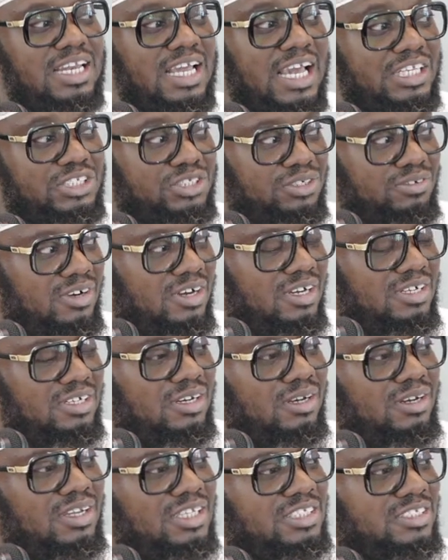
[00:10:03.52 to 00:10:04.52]
Later
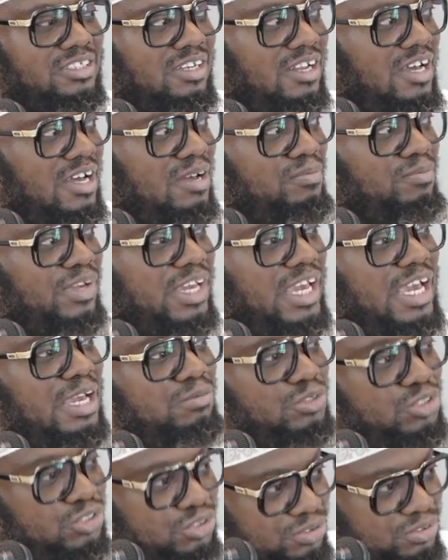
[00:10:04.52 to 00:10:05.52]
on, Islam
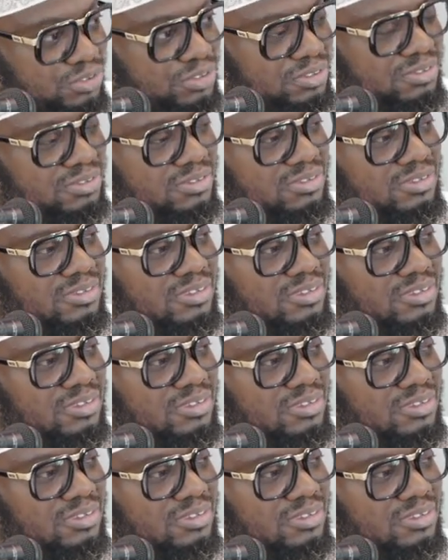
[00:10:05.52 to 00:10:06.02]
came to